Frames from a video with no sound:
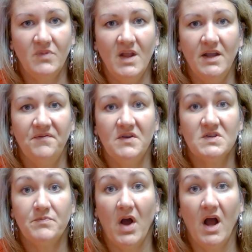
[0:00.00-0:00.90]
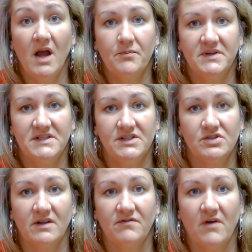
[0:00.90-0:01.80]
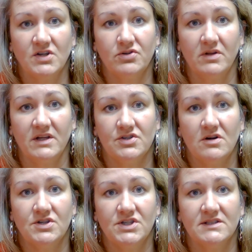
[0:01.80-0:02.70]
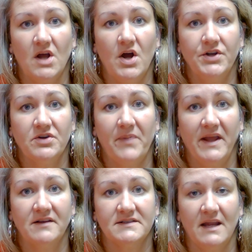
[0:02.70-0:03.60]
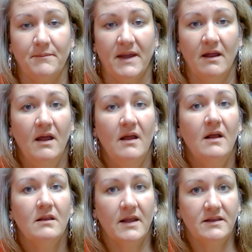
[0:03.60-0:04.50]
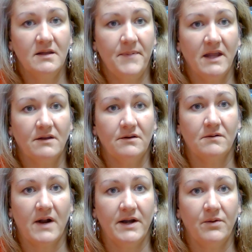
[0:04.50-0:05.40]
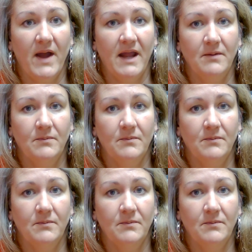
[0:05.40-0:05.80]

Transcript: If you spot potentially fraudulent charges on your bank statement, let the bank know right away.